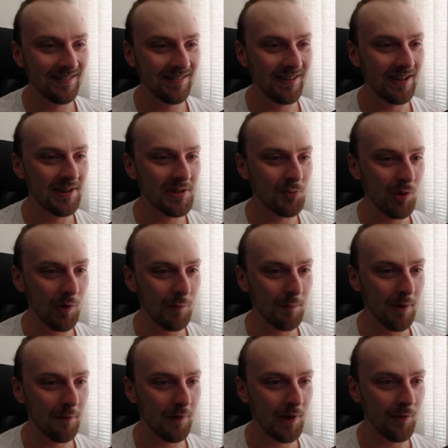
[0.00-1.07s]
That is one of
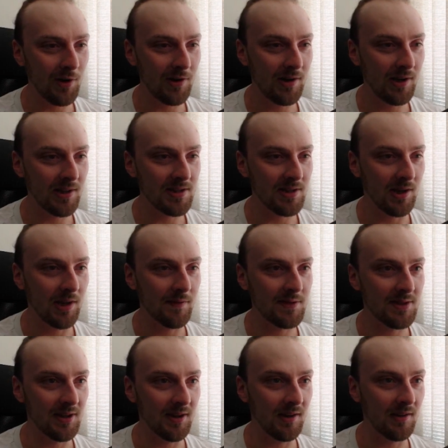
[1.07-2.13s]
my favorite deaths I've
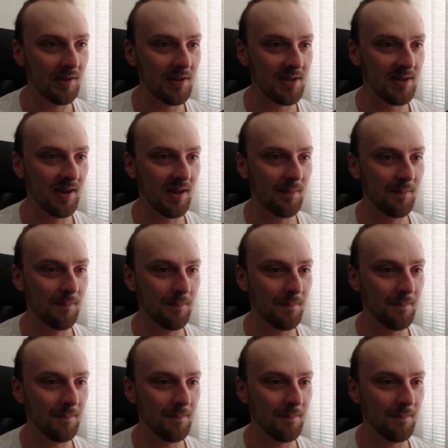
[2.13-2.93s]
seen in this game.